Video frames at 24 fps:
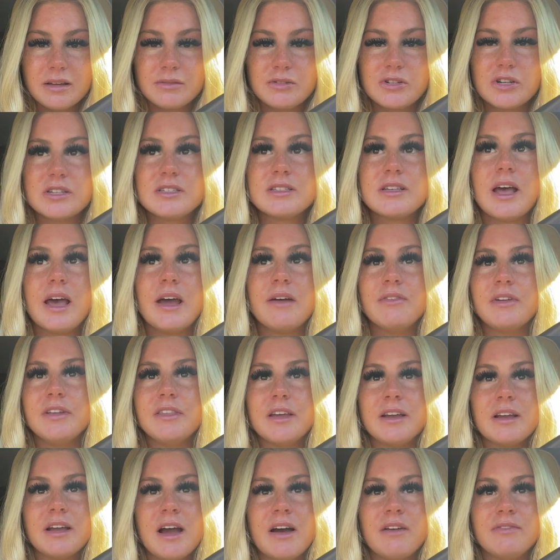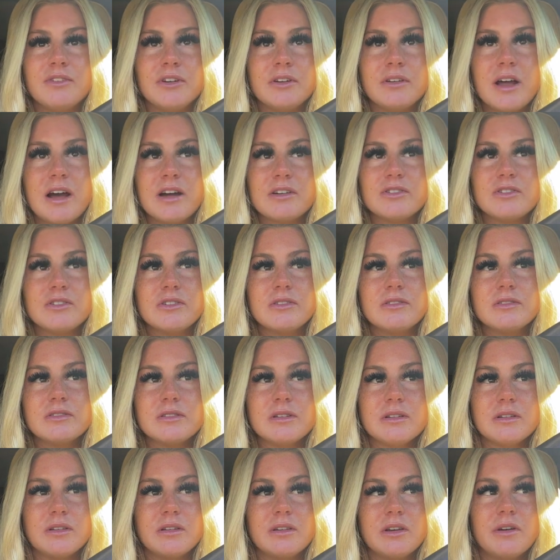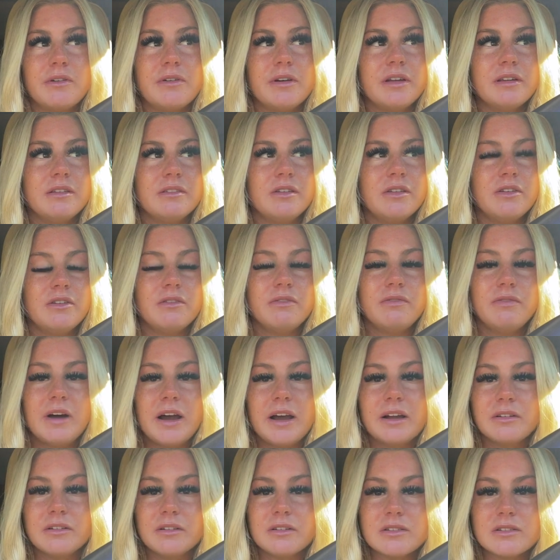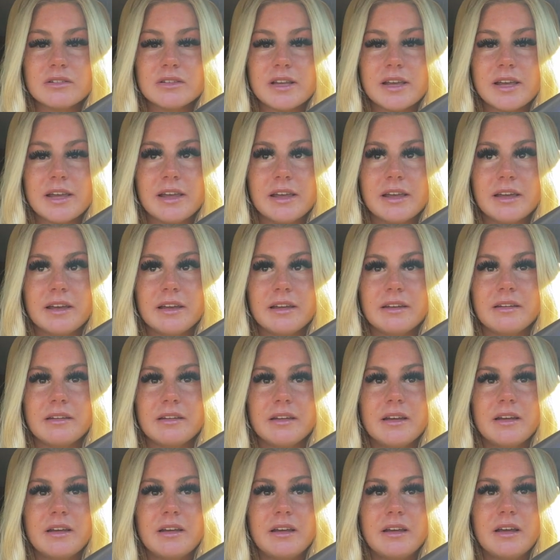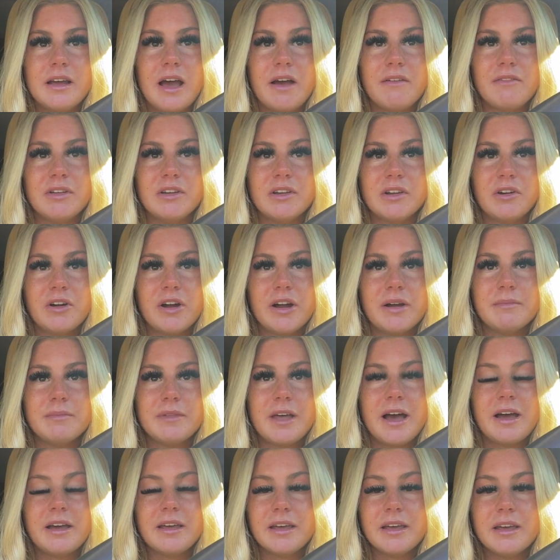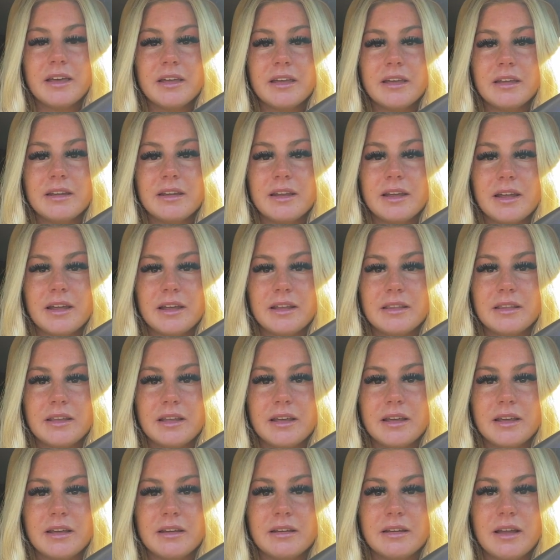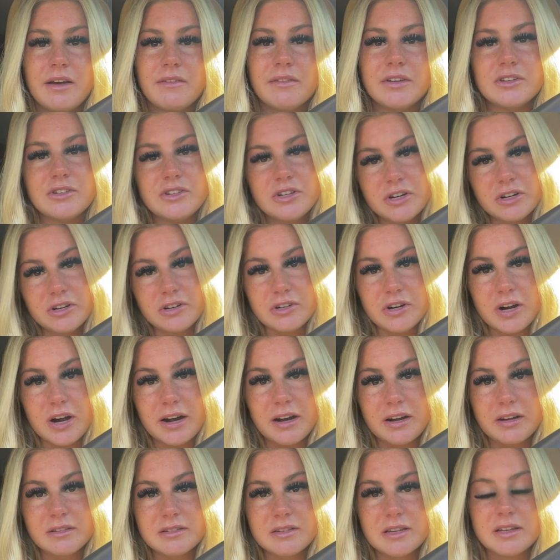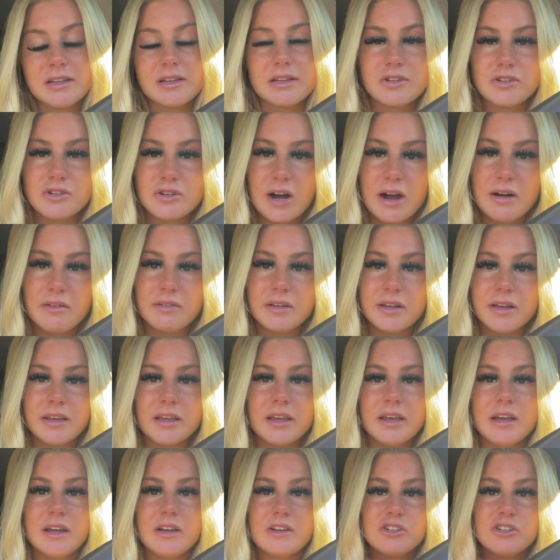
Just everything after nationals and going to do finals and having to cram that in and then having cheer trials and then traveling.